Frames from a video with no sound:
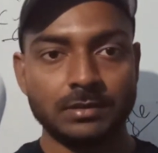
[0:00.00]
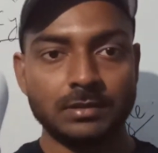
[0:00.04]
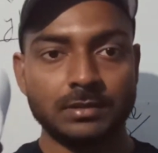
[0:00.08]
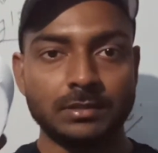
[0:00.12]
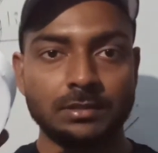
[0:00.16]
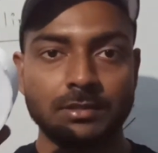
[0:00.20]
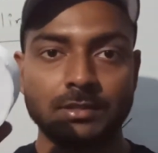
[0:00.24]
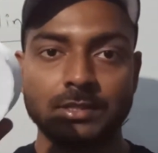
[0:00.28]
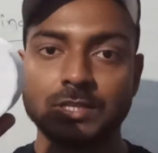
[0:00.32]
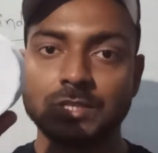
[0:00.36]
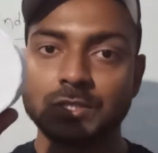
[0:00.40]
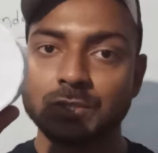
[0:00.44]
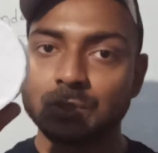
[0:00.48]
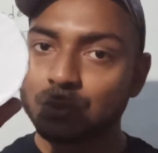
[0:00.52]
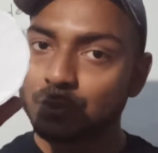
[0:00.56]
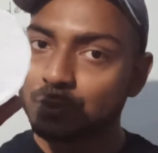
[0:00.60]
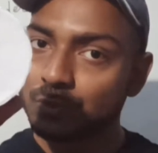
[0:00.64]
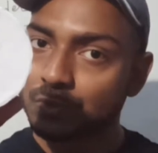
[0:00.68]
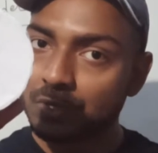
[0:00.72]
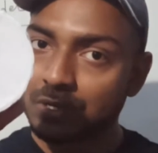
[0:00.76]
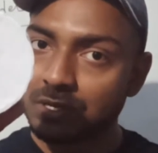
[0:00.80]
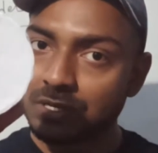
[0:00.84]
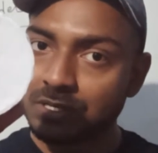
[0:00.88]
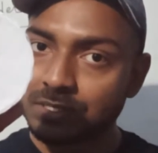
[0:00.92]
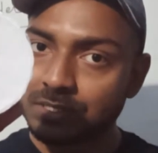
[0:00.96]
these two
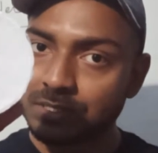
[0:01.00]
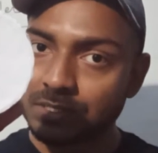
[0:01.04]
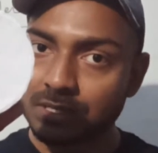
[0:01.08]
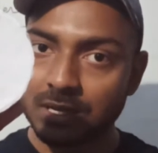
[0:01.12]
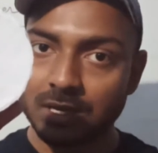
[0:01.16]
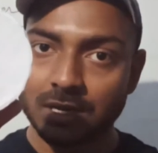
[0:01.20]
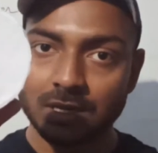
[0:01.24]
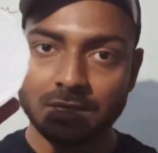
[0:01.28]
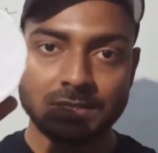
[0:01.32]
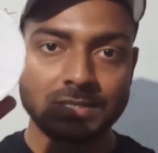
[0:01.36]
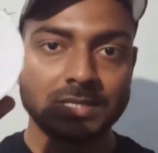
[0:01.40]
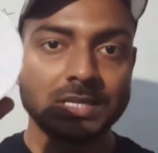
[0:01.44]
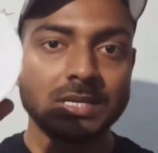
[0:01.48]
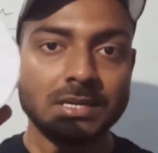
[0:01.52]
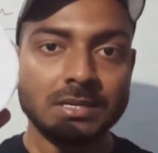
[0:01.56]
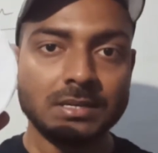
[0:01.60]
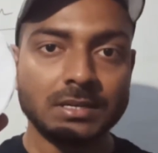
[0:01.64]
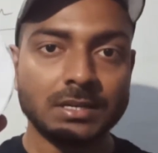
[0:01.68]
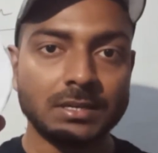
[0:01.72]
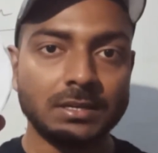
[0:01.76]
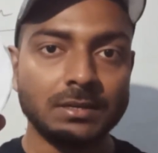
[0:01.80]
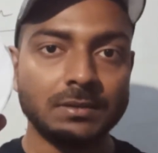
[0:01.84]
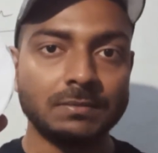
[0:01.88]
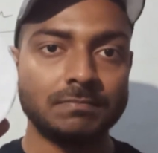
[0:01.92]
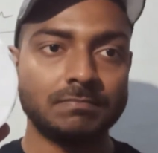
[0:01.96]
solids are
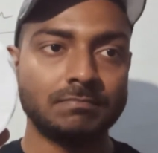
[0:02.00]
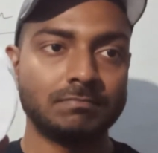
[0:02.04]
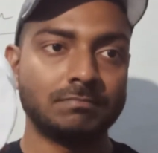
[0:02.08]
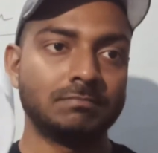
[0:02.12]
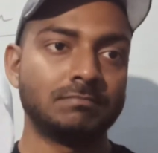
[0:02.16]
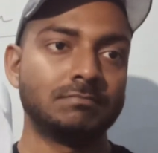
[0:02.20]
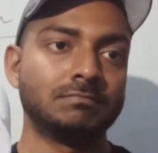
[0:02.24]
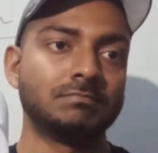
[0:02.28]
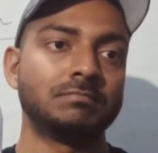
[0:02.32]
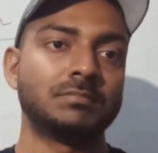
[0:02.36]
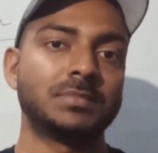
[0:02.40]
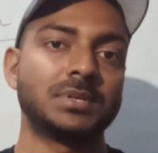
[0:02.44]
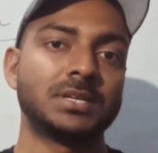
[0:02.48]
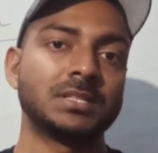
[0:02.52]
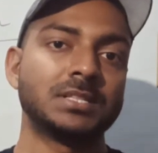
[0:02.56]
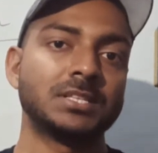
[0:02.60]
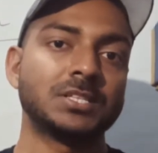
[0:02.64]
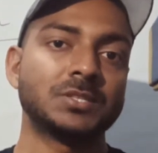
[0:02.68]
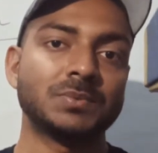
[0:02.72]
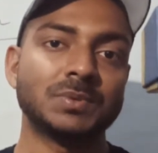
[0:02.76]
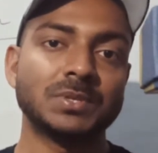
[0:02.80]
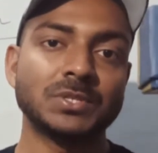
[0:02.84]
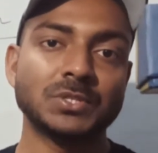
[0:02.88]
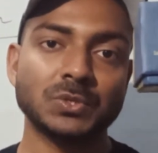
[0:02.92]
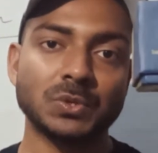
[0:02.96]
cylinder, but this
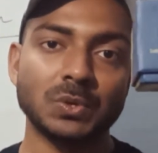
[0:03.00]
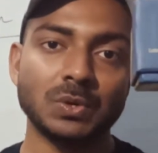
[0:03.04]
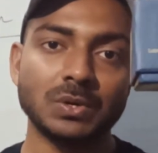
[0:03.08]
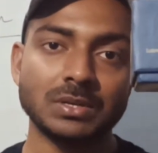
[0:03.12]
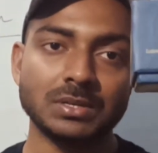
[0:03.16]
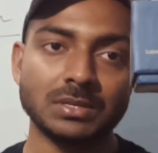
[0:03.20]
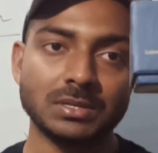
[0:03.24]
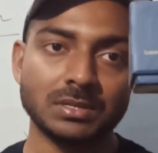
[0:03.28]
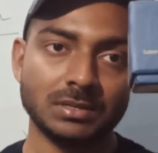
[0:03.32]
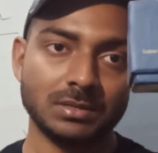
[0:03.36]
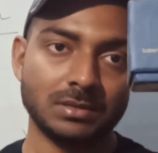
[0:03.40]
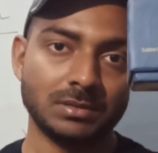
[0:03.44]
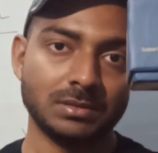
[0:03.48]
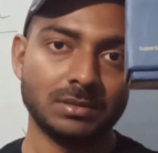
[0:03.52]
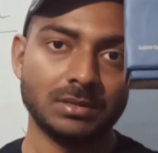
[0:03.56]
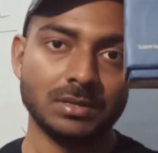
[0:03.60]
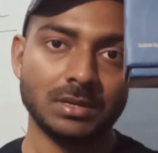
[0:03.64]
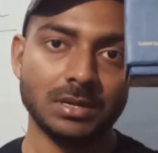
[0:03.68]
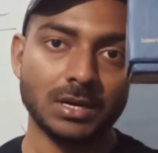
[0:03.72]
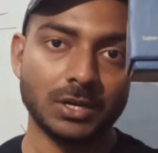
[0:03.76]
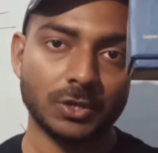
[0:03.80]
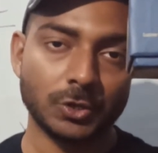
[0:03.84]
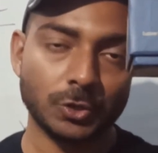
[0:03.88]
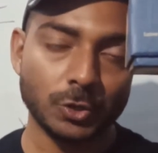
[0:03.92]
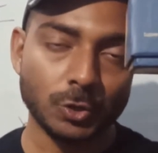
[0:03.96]
one is called
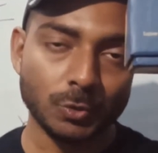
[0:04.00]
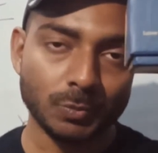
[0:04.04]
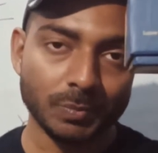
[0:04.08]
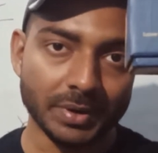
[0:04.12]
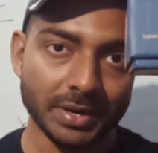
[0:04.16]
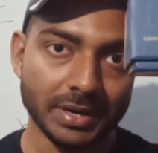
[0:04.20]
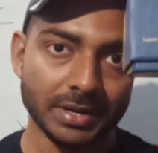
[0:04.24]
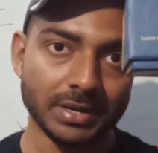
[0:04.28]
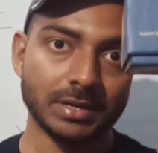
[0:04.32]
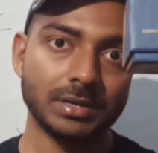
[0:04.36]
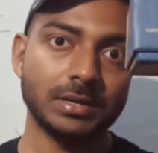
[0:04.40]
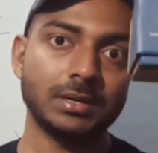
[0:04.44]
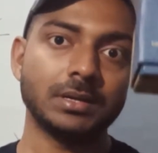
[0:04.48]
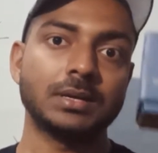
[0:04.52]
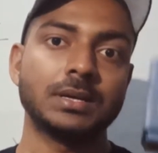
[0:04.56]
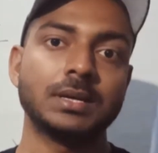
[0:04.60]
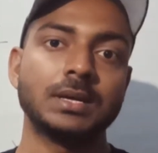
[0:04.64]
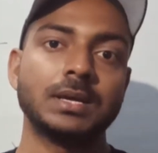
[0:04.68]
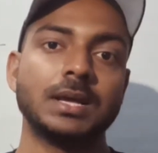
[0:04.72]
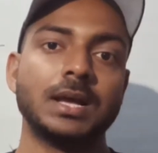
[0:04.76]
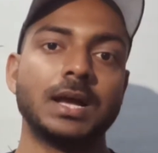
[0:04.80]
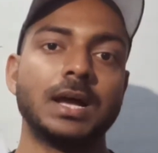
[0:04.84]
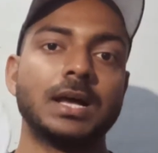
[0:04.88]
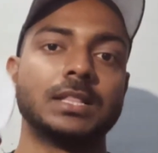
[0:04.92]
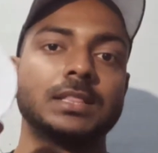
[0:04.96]
a cuboid
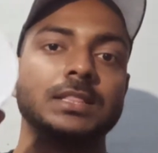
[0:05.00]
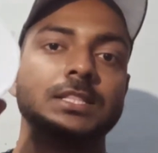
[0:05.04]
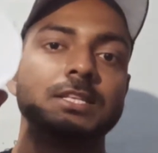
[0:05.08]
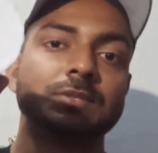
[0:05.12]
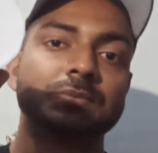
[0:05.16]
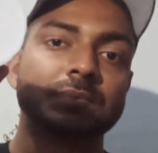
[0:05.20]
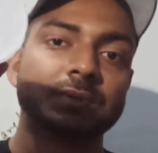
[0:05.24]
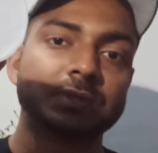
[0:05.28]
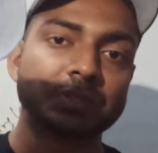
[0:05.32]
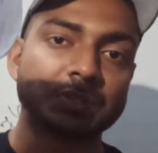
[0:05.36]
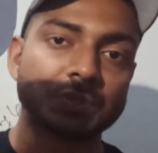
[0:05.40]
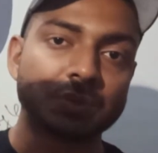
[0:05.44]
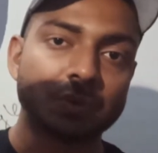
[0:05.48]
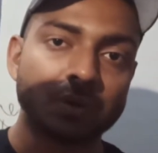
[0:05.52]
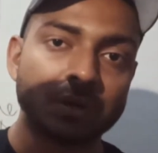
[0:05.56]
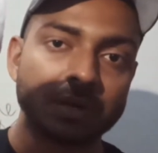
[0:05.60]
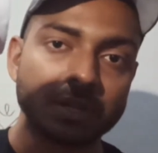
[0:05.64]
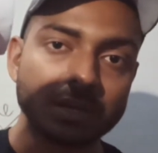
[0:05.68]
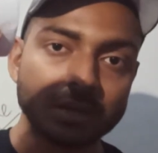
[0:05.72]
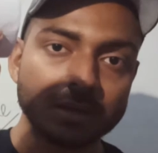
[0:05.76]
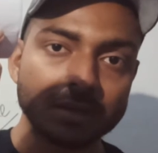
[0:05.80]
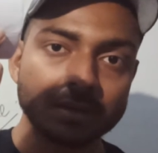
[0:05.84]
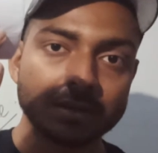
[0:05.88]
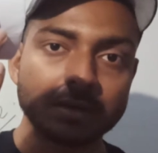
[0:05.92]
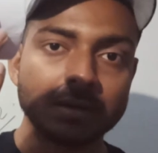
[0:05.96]
and this one is called
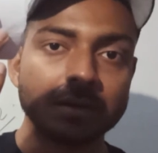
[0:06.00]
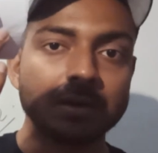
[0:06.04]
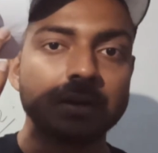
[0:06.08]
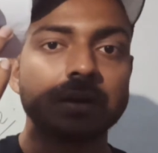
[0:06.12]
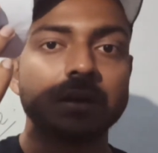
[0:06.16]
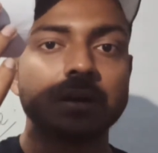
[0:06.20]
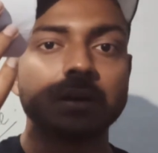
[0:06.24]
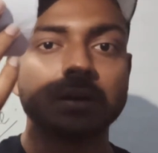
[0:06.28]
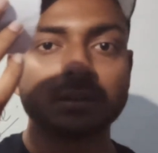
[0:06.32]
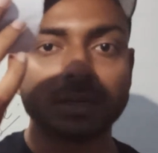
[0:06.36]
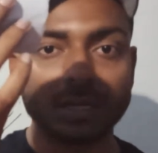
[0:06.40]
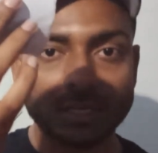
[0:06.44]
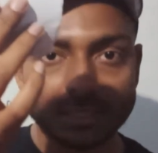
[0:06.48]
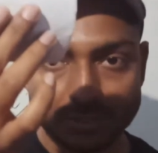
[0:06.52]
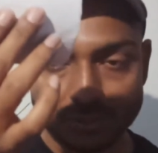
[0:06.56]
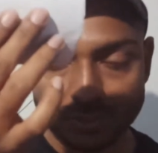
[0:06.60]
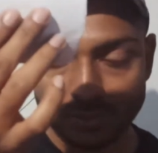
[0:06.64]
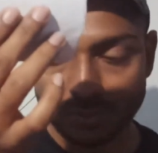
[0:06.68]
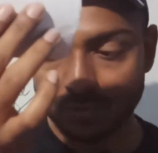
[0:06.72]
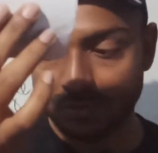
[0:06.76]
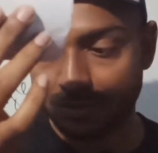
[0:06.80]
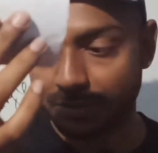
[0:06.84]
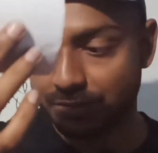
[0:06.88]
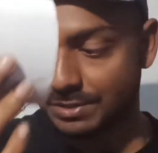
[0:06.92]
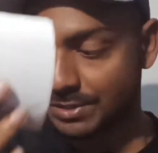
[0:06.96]
a right
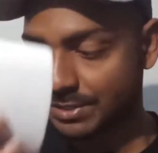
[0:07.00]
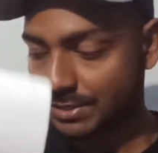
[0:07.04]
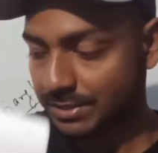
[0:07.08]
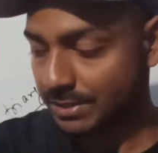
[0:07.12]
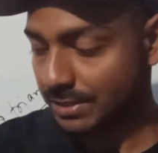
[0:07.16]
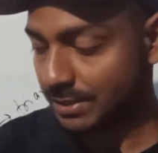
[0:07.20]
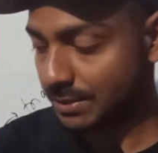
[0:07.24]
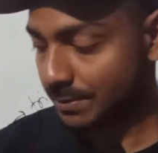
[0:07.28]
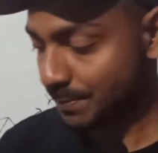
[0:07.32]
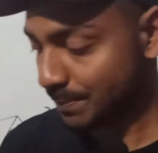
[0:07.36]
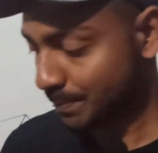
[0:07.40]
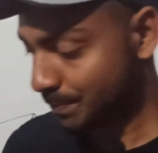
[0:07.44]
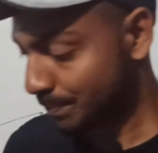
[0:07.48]
circular cylinder.